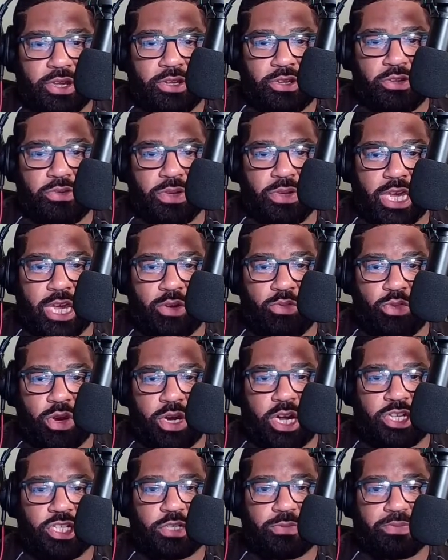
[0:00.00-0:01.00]
you can
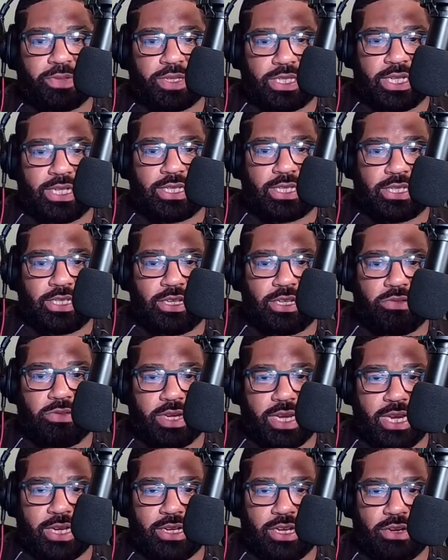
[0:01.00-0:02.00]
100% still
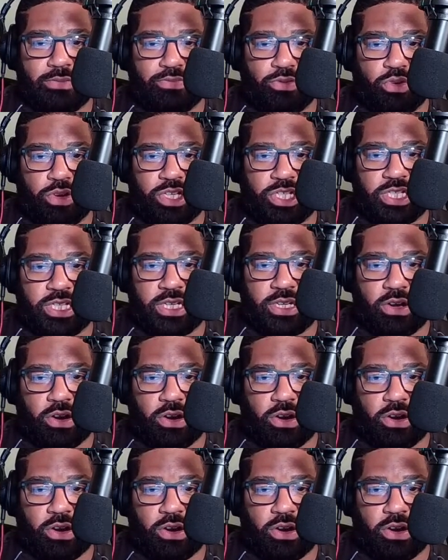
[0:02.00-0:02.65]
get an abortion.